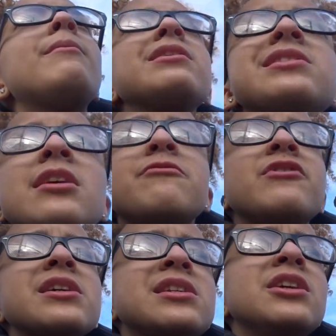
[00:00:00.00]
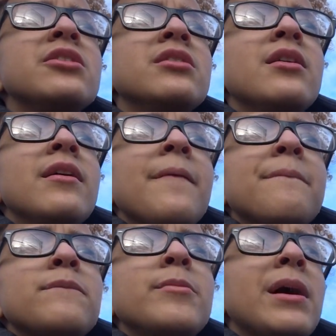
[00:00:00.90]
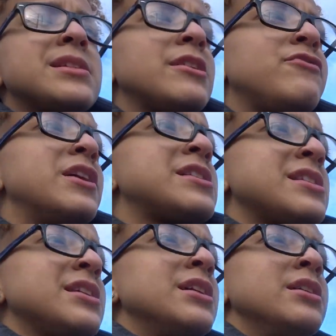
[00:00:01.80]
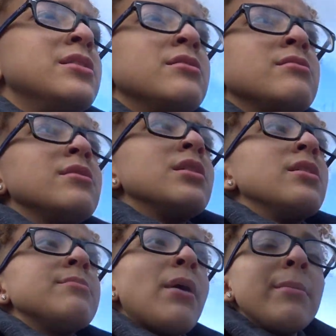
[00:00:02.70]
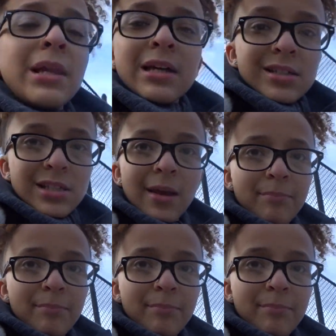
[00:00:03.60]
want to take flicks here. We about to take flicks in probably like the same